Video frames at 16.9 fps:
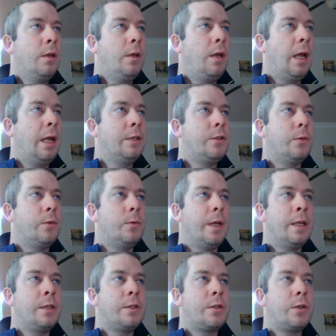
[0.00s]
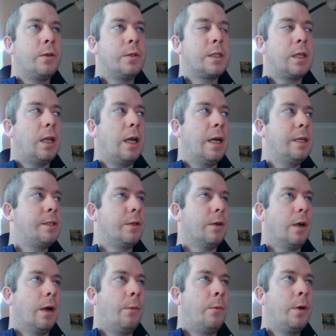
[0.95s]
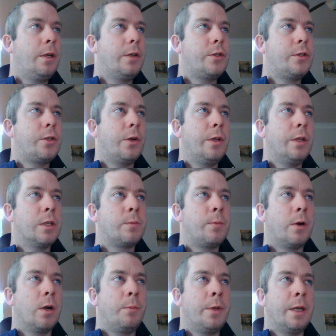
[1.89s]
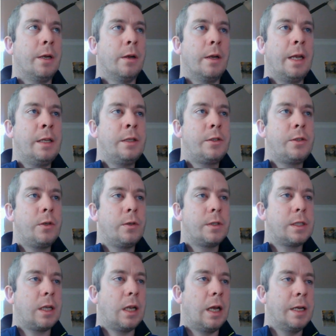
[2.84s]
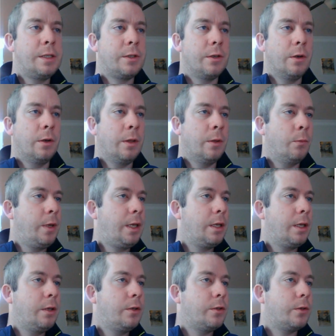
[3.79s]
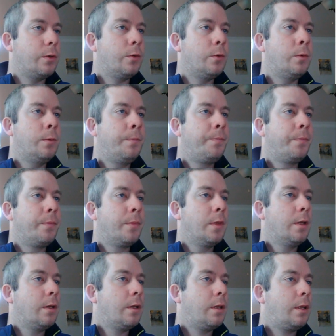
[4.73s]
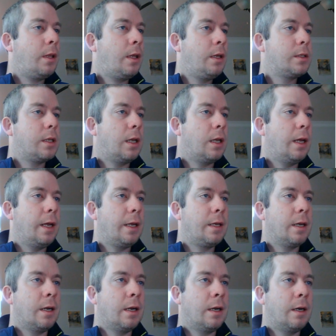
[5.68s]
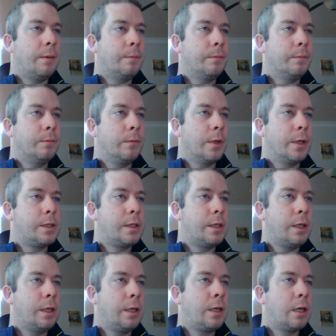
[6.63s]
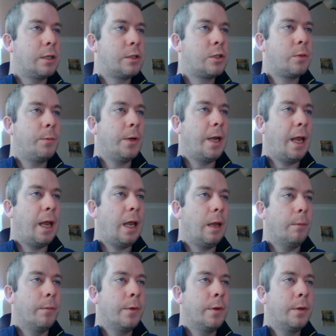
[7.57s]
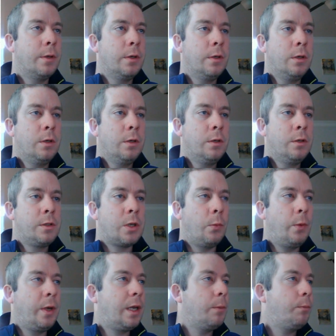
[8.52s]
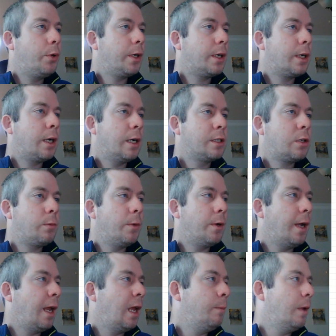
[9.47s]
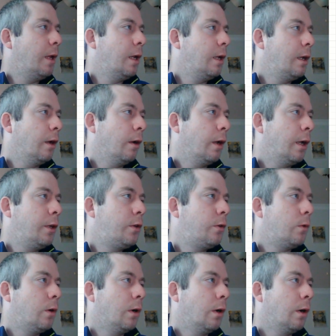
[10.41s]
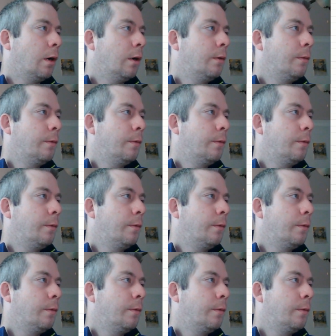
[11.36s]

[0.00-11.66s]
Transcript: and do Insert Slicer. I wanted to show you this part up here. Insert Slicer, and then we can do things like let's see, customer name. So we can put customer name in here into our